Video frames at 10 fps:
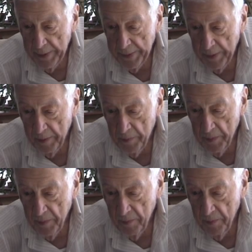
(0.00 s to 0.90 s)

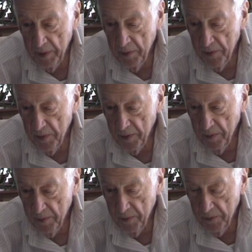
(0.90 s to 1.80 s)
There is
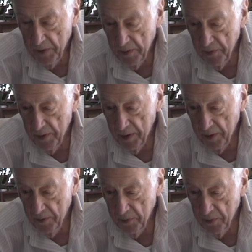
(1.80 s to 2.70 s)
a
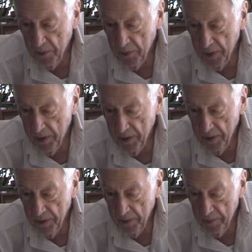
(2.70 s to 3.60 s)
fascinating story,
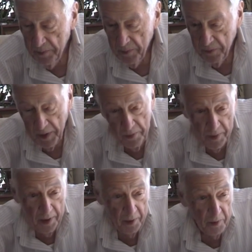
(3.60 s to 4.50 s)

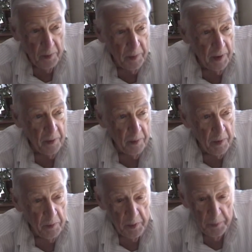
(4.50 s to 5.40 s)
fascinating to me in
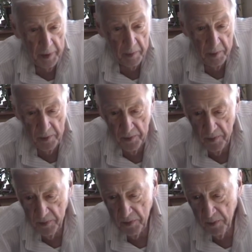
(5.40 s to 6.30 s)
retrospect because
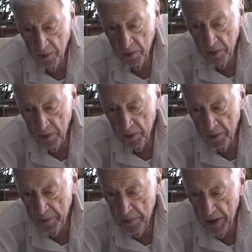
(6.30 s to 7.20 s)
this is so long
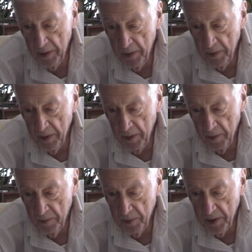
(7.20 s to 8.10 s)
ago,
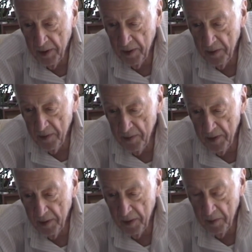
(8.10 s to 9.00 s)
but I'd like to
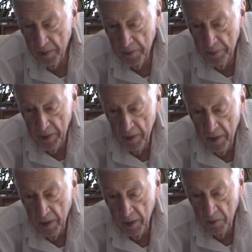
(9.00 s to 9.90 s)
tell that.
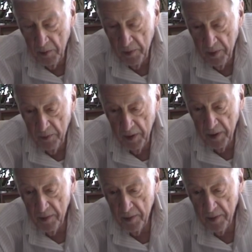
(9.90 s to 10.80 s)
I was living at the